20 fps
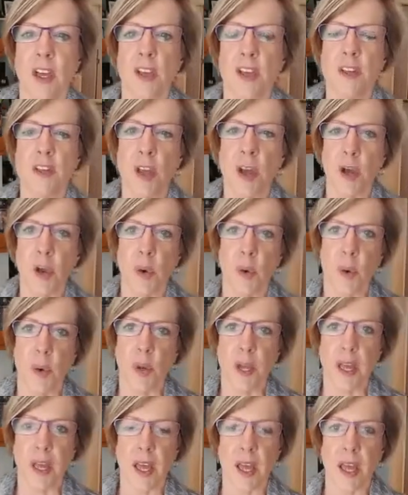
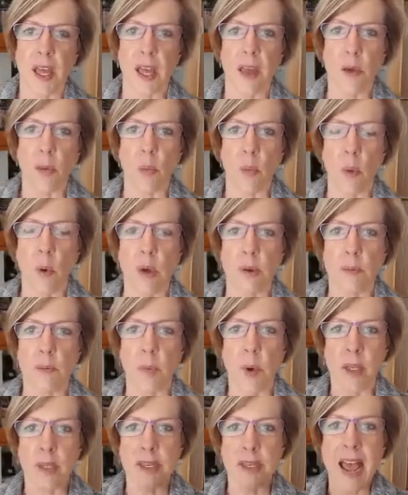So
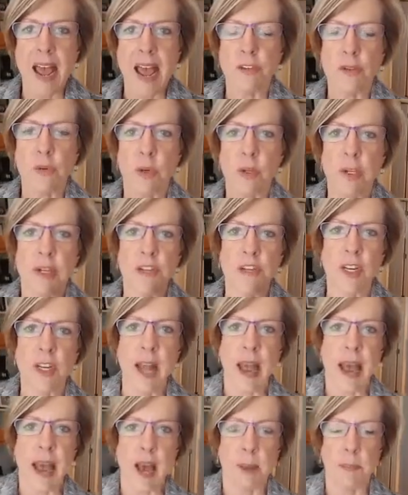what naturally should
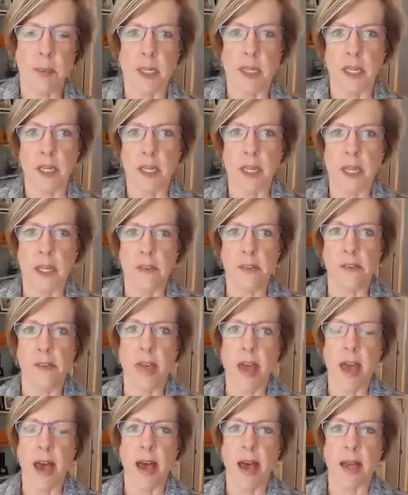happen is
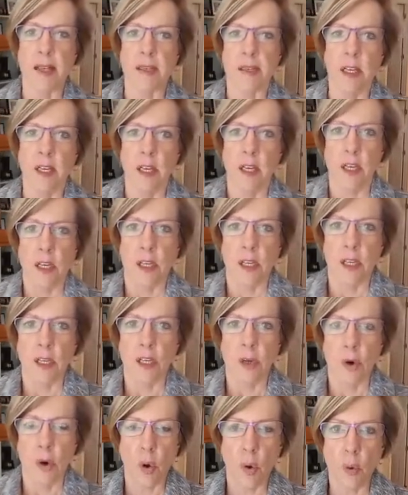that
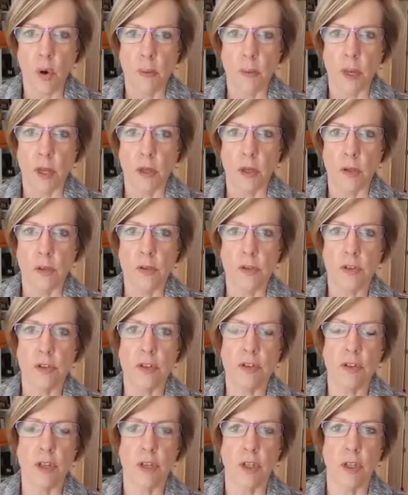your hormones
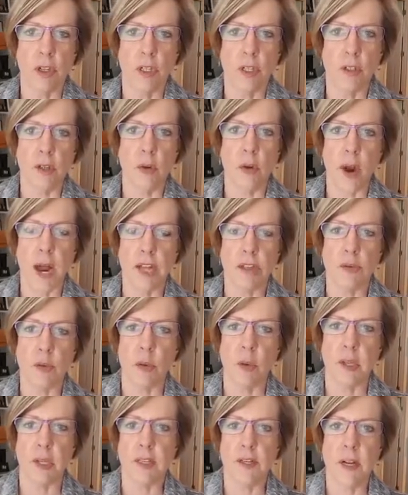should
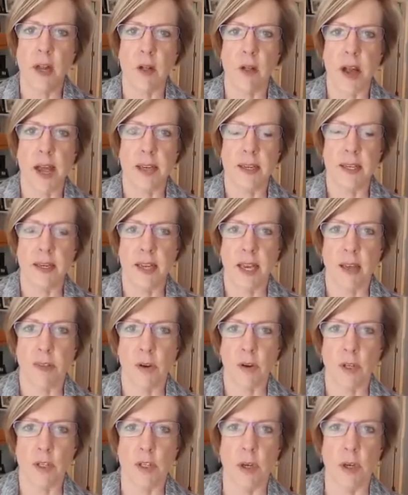gradually decline together.